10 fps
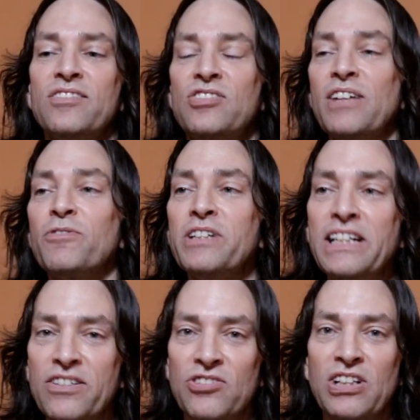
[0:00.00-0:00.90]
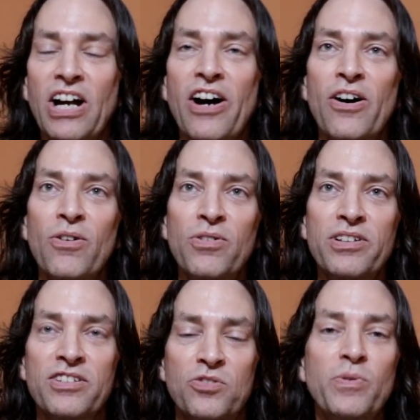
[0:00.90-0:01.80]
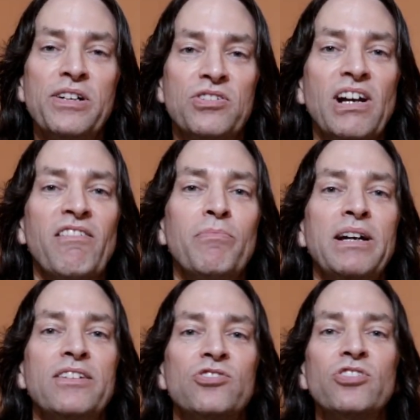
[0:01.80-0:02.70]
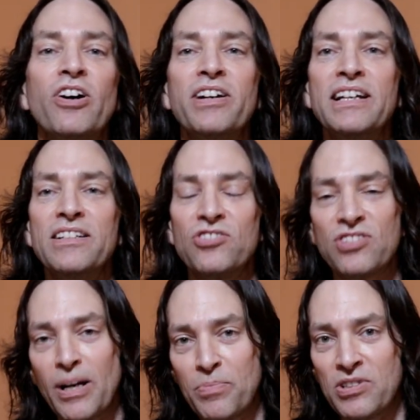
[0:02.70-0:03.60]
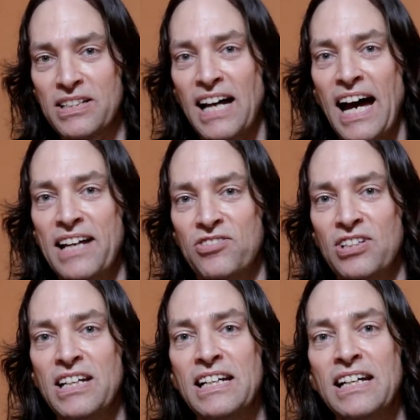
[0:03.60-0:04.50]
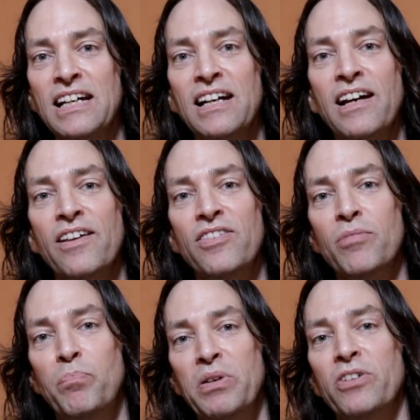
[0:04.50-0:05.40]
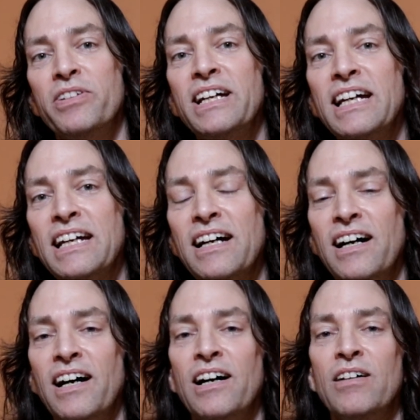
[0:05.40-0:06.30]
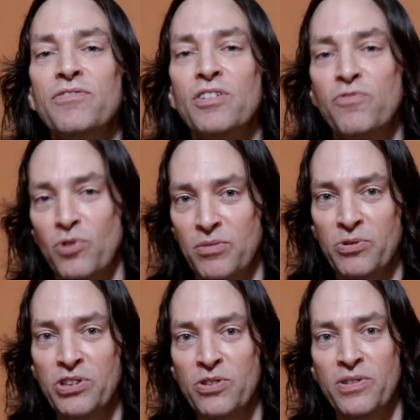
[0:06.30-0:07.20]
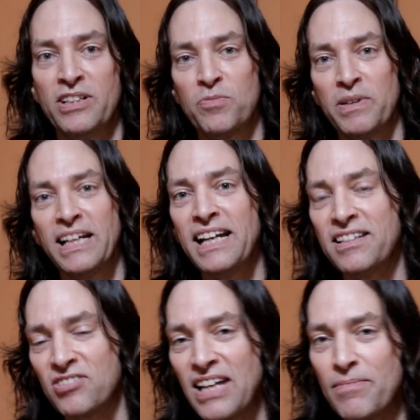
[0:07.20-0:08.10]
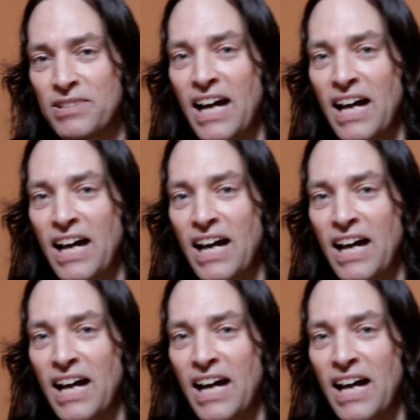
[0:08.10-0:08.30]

several years ago, the Swedish government started subsidizing the building of affordable units, but then at the same